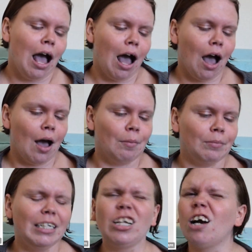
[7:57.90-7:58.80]

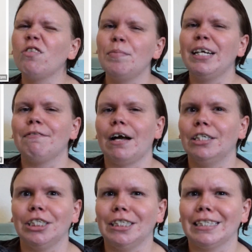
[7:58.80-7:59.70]
It's hard for me to
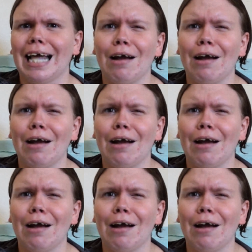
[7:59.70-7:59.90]
find jeans that I